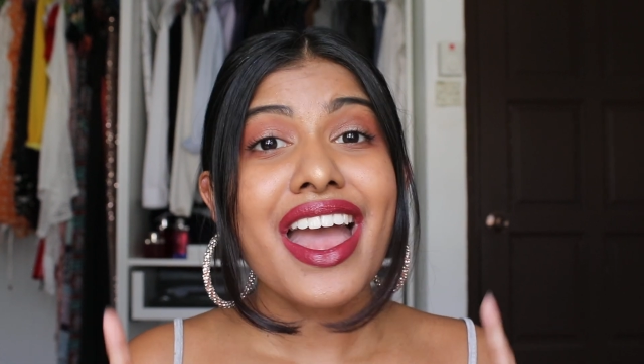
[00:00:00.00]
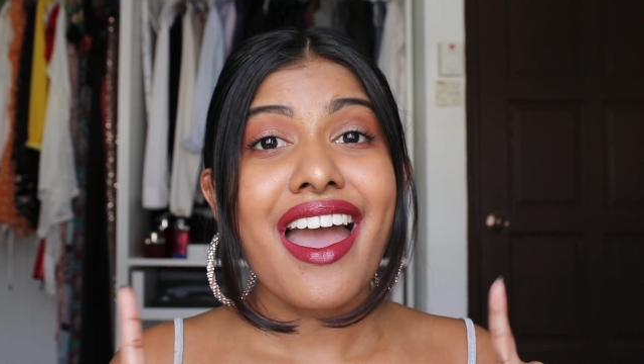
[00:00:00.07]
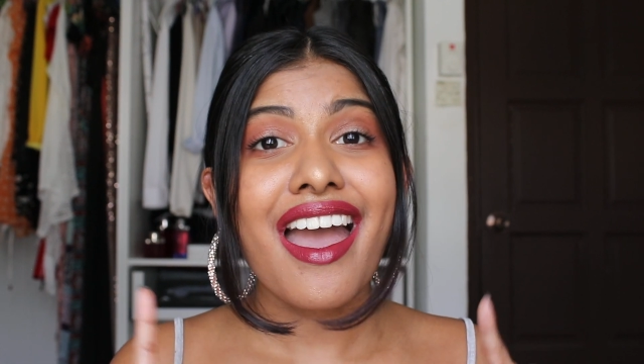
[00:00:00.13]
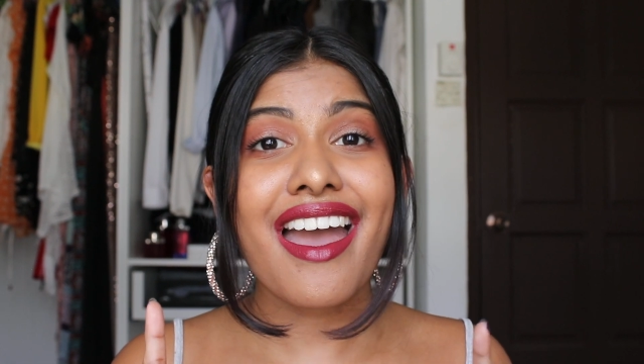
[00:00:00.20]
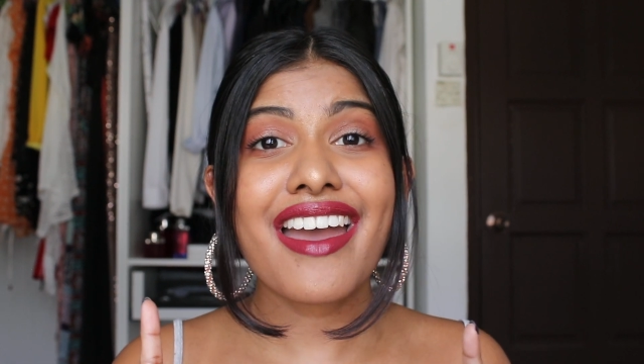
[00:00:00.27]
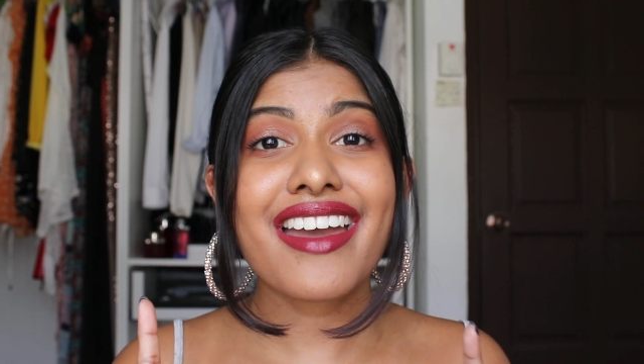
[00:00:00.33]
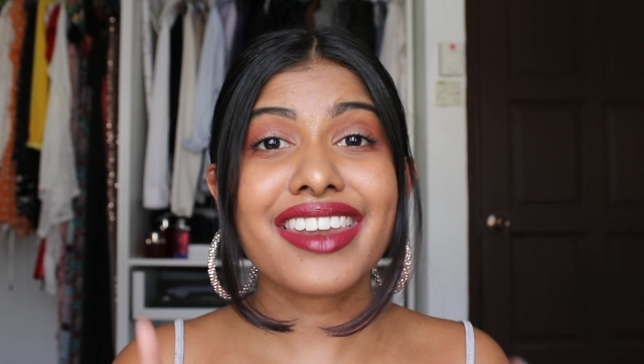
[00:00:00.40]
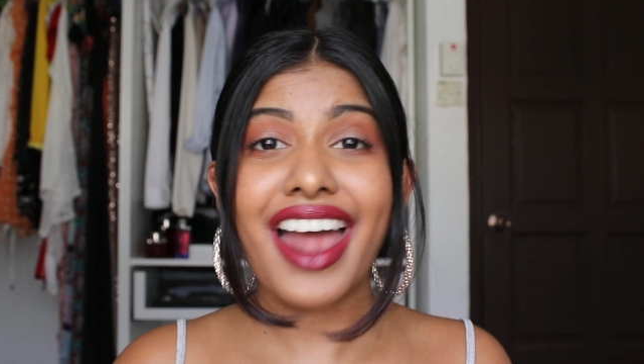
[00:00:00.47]

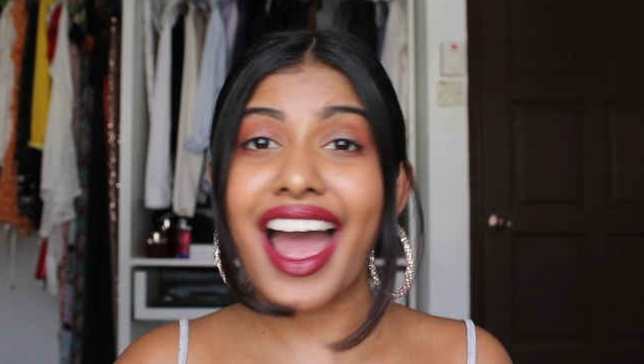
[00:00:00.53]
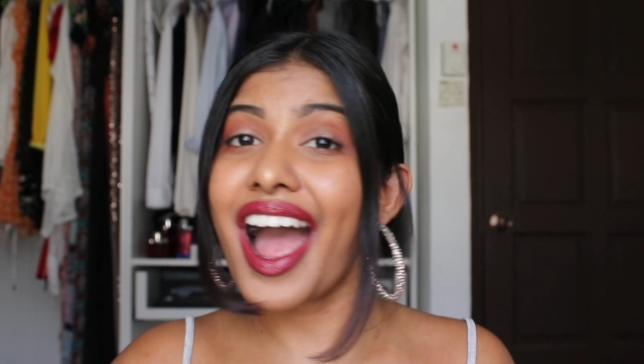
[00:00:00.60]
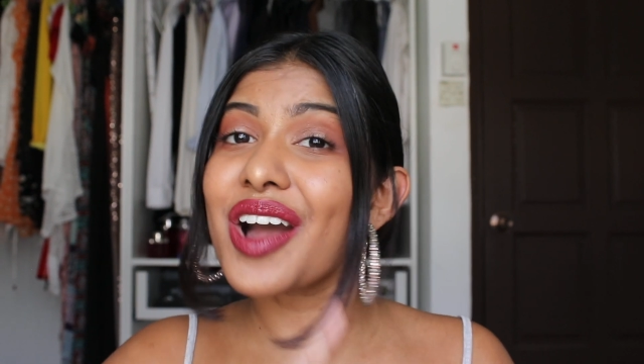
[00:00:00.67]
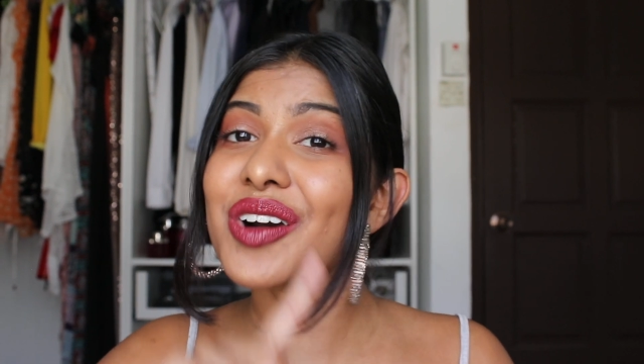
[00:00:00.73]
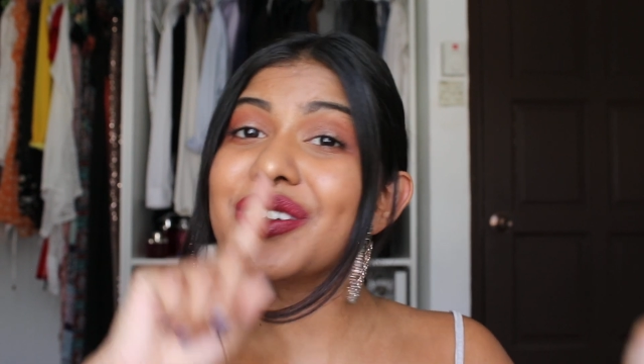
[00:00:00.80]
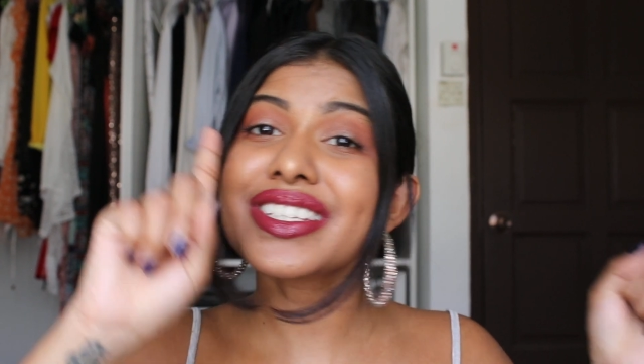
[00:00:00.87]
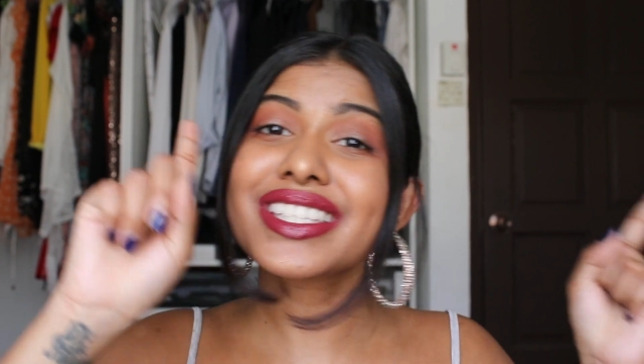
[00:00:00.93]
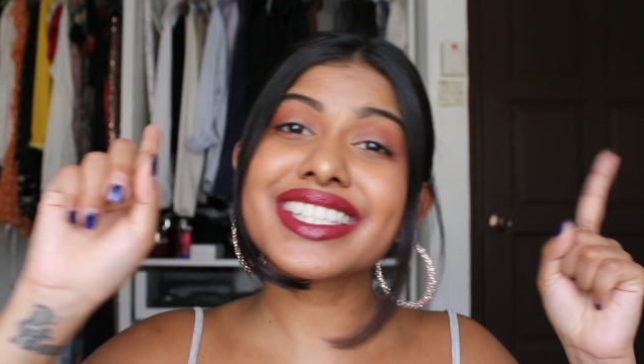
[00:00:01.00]
And I
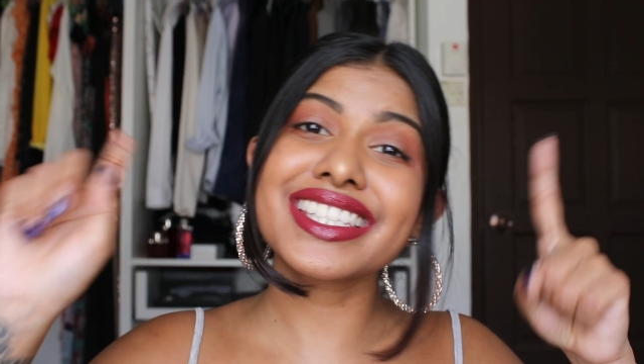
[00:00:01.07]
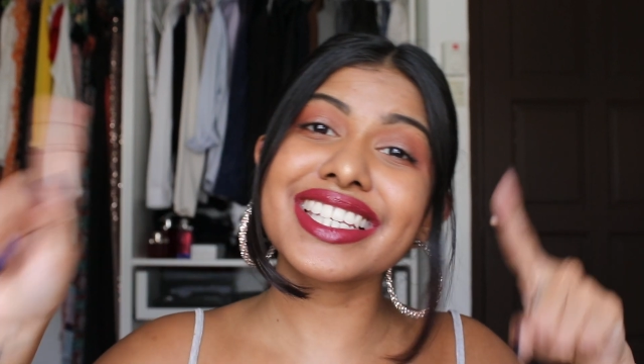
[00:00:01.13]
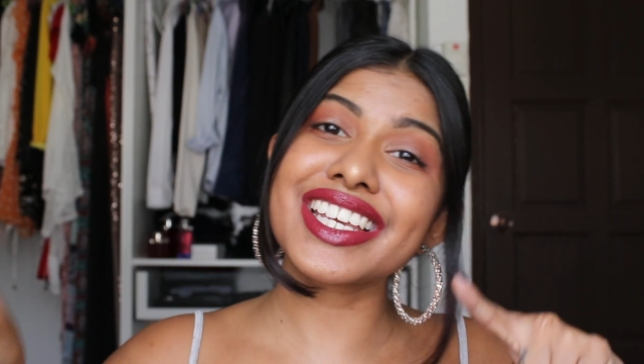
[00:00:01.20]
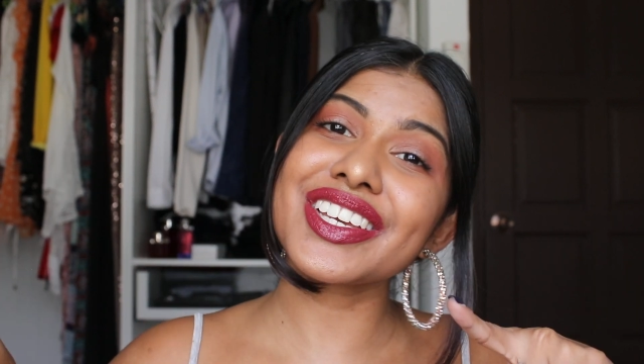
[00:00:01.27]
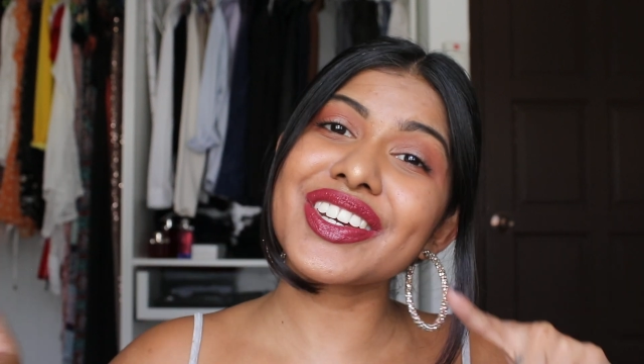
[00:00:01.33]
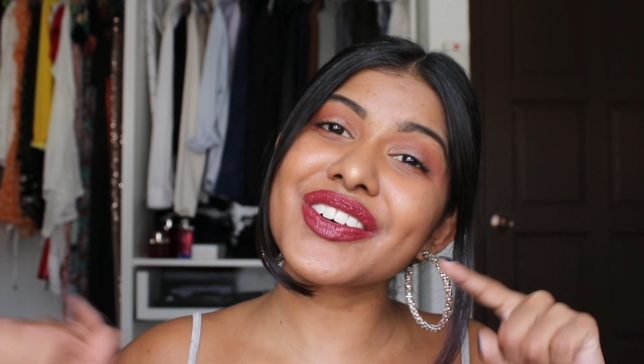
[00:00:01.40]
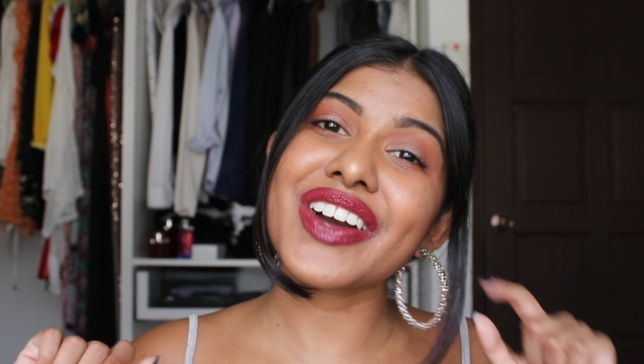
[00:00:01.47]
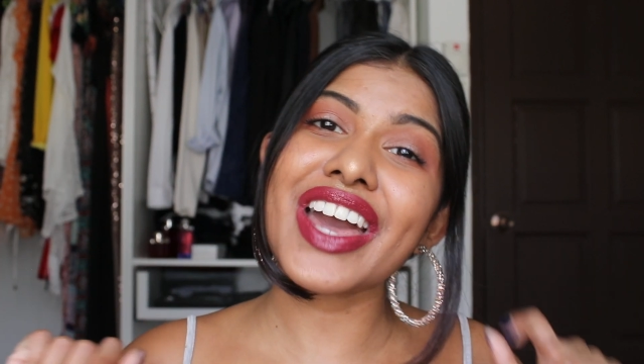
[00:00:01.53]
will see
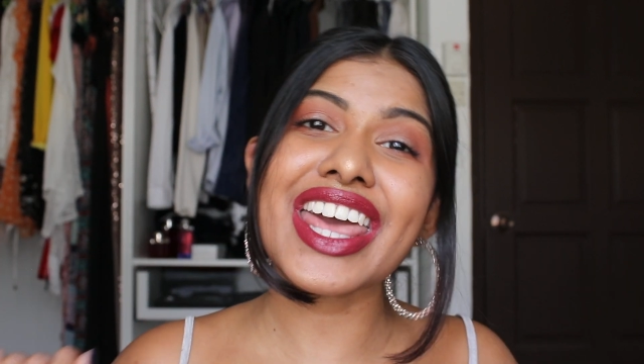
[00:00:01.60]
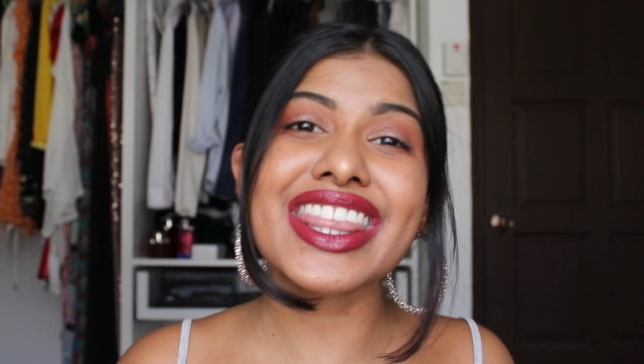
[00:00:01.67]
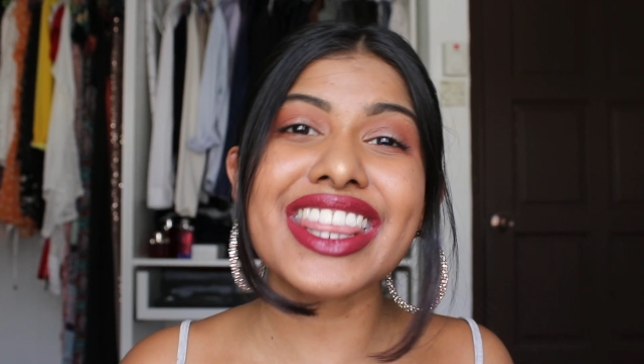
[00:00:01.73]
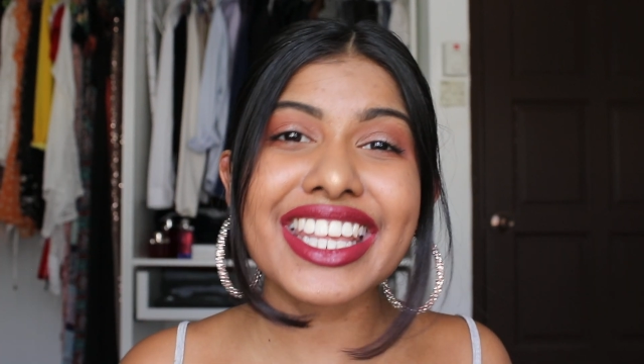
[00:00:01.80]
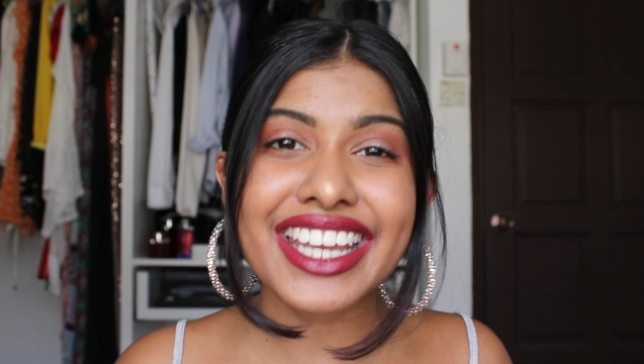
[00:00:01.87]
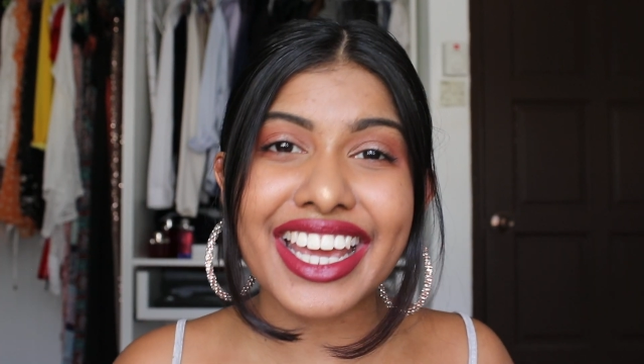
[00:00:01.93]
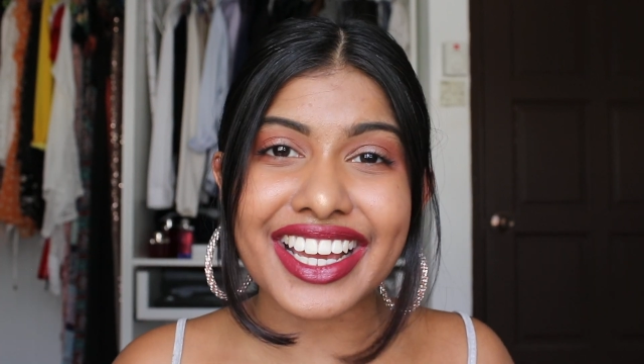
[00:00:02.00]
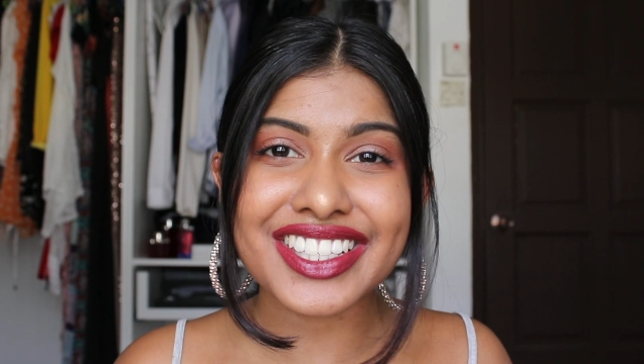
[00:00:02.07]
you in the
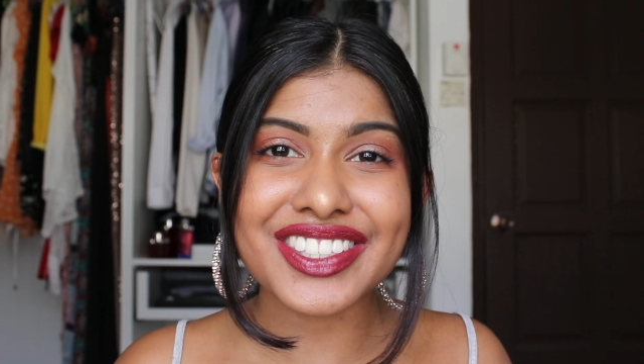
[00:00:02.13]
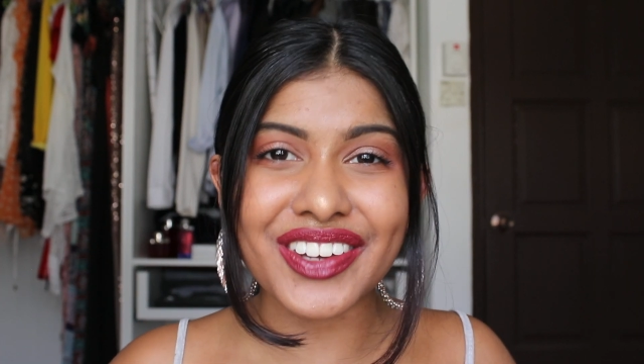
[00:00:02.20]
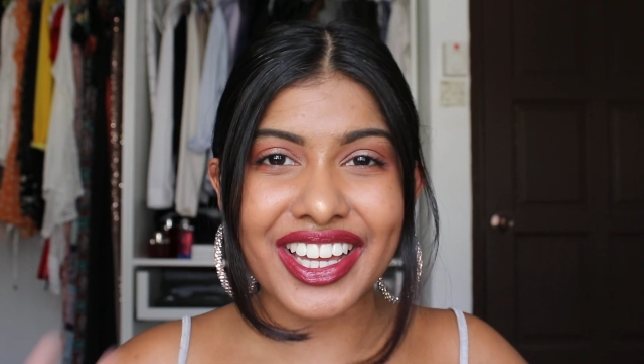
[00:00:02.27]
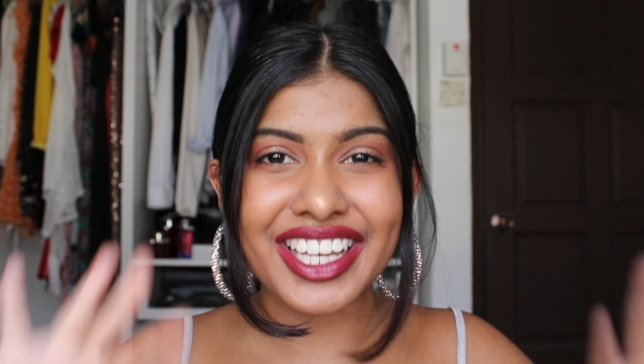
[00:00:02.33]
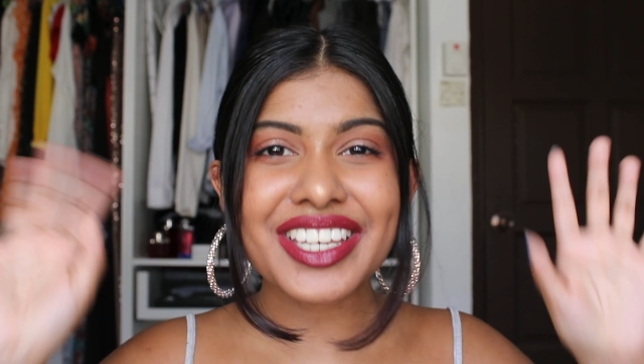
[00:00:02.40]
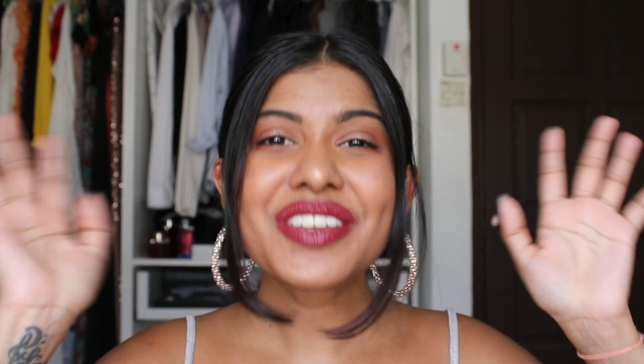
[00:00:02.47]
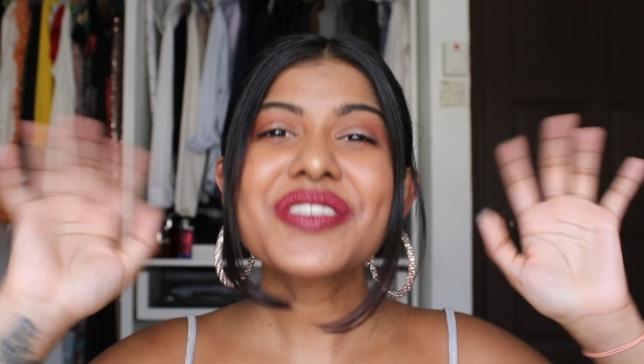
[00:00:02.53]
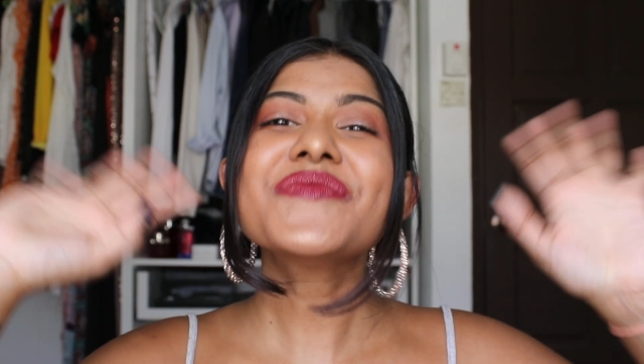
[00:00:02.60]
next
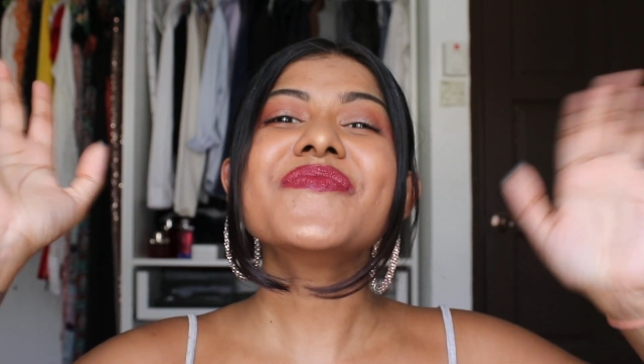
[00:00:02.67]
one.